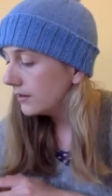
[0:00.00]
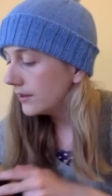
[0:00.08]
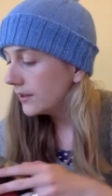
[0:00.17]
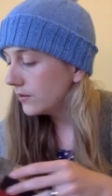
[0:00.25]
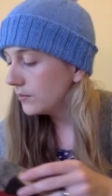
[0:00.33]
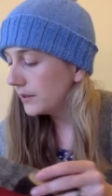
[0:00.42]

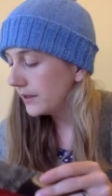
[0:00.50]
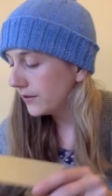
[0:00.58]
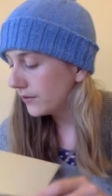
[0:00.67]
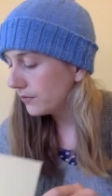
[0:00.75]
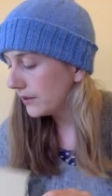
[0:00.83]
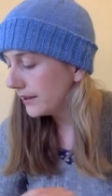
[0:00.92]
there will be a
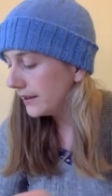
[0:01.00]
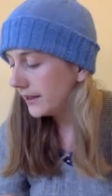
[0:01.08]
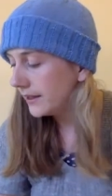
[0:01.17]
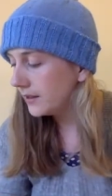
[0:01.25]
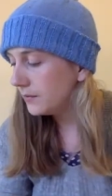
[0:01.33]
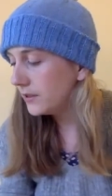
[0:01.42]
thread
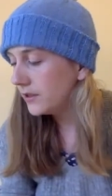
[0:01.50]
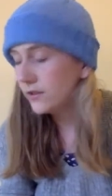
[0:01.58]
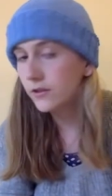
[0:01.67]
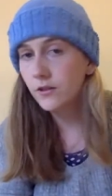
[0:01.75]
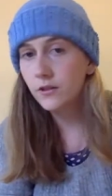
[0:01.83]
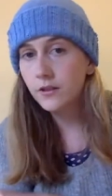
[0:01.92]
there. Let me
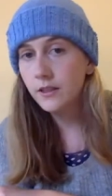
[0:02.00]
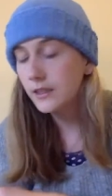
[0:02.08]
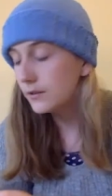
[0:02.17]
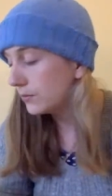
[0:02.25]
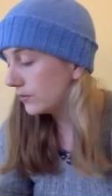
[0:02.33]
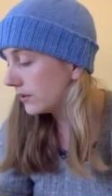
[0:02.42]
just show you
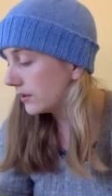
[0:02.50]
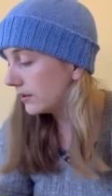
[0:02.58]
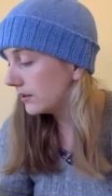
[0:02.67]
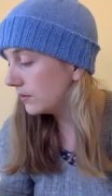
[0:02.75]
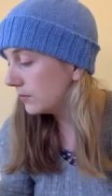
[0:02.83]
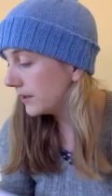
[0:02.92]
this book a
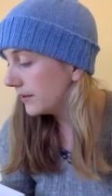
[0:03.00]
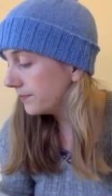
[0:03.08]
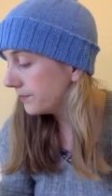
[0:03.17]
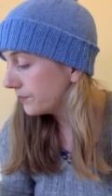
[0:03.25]
little bit.